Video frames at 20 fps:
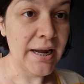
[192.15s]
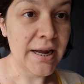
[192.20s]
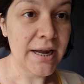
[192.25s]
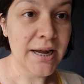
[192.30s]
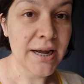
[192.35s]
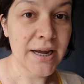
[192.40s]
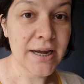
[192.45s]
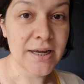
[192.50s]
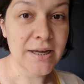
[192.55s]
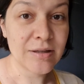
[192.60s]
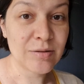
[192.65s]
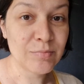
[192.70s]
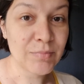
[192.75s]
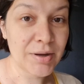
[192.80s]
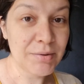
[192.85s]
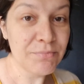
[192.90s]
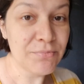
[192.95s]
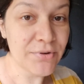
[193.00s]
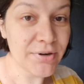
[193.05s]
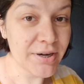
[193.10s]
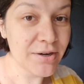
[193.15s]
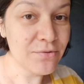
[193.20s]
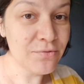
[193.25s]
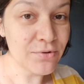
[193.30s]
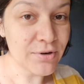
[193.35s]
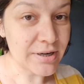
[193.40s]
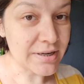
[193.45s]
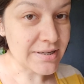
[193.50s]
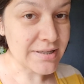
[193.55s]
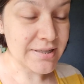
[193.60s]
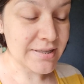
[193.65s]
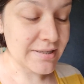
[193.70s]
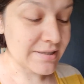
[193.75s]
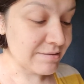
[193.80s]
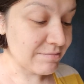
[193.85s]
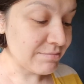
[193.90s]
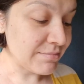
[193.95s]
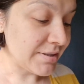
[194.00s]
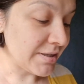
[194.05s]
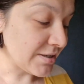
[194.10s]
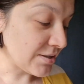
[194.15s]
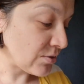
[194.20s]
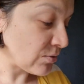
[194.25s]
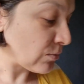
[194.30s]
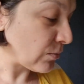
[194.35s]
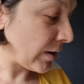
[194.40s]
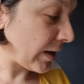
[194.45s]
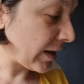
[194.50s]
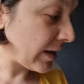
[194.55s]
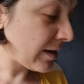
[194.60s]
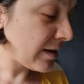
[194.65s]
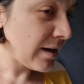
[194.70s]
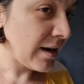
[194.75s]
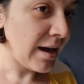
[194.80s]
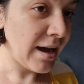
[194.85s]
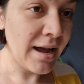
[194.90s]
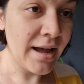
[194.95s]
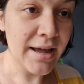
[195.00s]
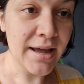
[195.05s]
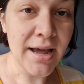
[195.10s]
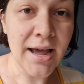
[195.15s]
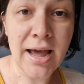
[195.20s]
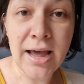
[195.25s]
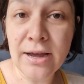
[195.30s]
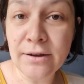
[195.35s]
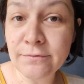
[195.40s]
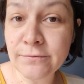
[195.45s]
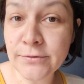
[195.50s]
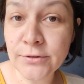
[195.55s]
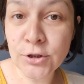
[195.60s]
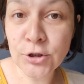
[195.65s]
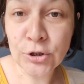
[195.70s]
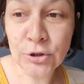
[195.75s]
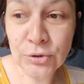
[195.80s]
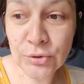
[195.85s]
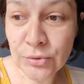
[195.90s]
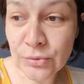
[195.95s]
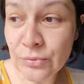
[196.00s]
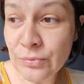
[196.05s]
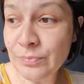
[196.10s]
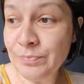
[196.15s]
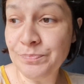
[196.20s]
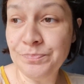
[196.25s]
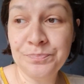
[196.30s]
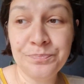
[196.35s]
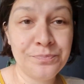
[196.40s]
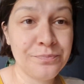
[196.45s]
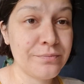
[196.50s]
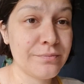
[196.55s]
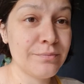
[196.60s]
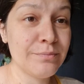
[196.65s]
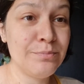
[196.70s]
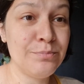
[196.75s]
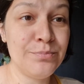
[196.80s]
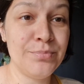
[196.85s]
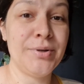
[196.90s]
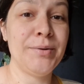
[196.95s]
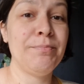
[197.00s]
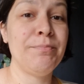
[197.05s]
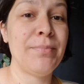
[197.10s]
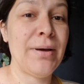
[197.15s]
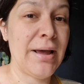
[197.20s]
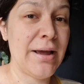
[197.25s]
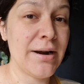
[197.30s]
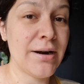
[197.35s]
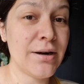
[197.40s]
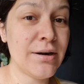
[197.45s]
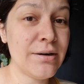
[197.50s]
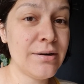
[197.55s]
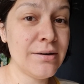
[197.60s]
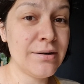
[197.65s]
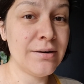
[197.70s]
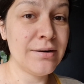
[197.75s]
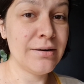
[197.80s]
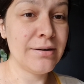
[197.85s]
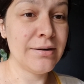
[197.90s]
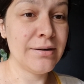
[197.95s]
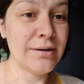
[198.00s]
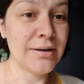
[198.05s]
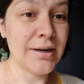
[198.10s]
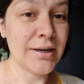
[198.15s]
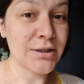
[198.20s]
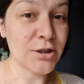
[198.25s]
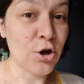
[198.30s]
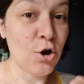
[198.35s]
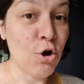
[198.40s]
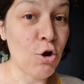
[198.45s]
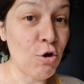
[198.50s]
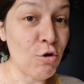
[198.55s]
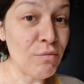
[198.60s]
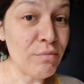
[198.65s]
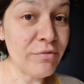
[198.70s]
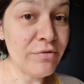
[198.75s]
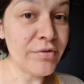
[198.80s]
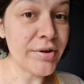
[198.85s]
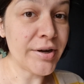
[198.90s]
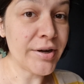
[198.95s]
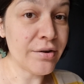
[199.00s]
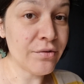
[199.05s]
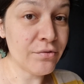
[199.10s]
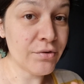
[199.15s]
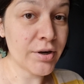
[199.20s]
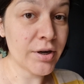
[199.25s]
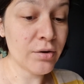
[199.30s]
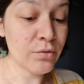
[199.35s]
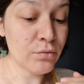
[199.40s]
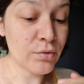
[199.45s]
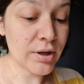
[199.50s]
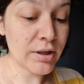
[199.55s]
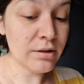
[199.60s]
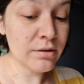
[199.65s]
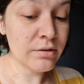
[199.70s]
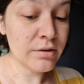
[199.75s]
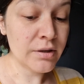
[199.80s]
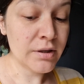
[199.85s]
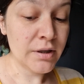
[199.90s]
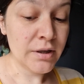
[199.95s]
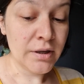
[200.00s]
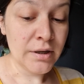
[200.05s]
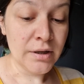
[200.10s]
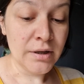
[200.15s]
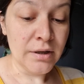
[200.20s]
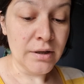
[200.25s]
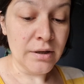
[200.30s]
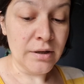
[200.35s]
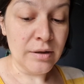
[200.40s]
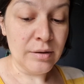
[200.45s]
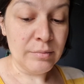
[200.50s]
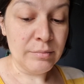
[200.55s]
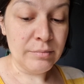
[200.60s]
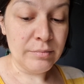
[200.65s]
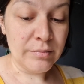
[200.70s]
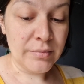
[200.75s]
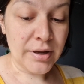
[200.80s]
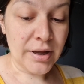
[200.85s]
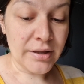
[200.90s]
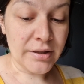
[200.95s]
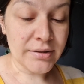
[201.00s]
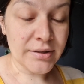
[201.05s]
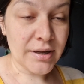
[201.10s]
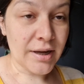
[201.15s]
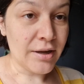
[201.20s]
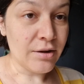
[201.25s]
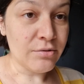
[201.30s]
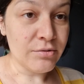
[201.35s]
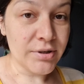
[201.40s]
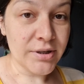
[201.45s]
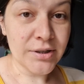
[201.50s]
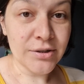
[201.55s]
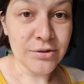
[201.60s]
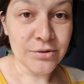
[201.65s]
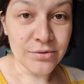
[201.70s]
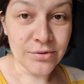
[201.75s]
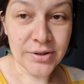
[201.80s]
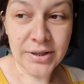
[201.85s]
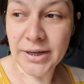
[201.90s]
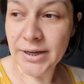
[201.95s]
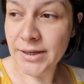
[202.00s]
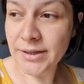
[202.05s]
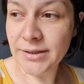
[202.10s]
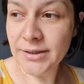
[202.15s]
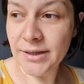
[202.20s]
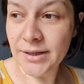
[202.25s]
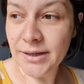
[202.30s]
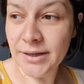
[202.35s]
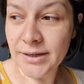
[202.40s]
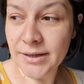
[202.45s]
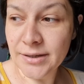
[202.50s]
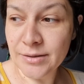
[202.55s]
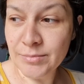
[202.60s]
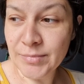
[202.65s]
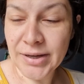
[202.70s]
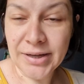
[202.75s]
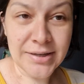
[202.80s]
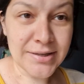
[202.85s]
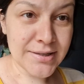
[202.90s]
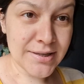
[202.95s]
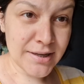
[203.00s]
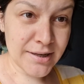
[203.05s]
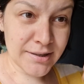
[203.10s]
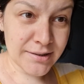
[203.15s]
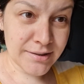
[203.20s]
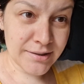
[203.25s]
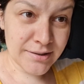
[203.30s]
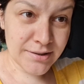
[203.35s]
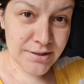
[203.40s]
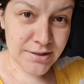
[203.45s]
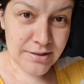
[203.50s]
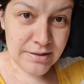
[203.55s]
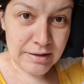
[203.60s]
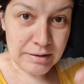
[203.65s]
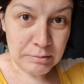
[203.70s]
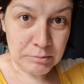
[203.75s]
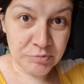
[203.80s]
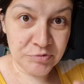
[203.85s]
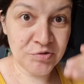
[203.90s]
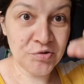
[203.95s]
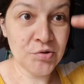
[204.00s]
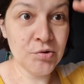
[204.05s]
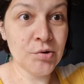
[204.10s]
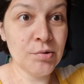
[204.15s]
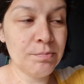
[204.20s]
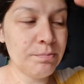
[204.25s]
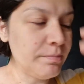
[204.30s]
And my brain works this way. I have to prepare at home very, very well, and I couldn't do that, and my anxiety just like phew.